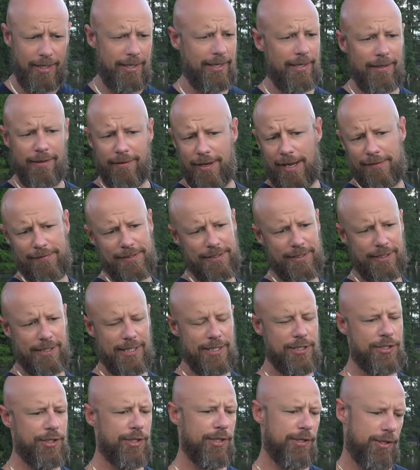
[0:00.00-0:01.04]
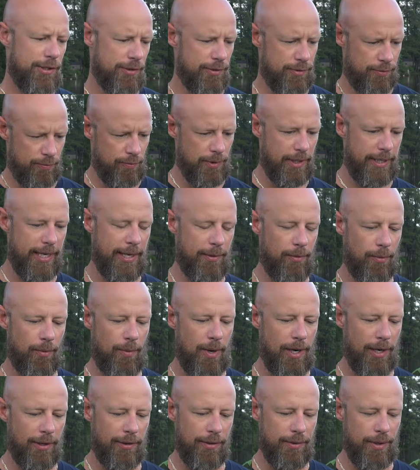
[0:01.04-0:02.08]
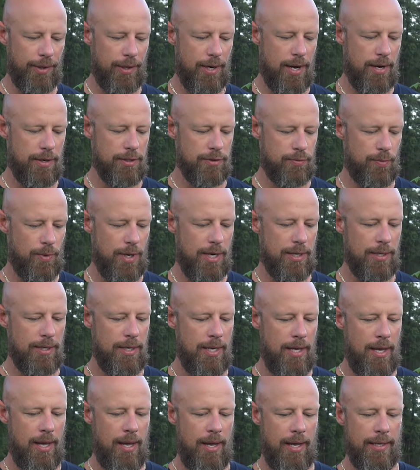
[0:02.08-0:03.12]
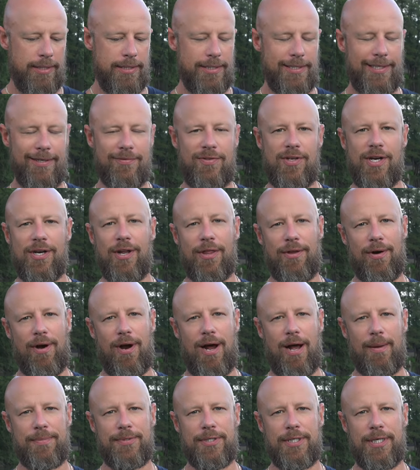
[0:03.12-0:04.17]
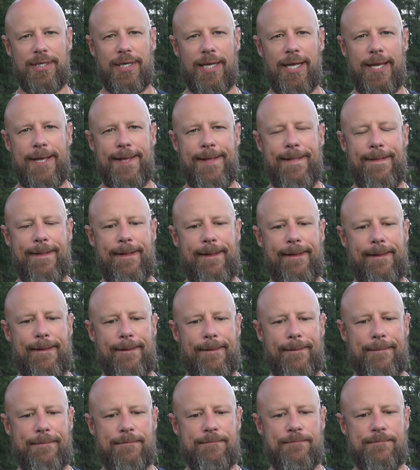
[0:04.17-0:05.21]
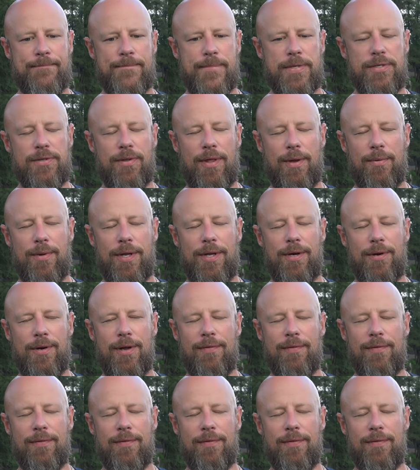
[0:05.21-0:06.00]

And obviously these you can use, again, when walking through a crowd as well. It just gives you another option, so that way you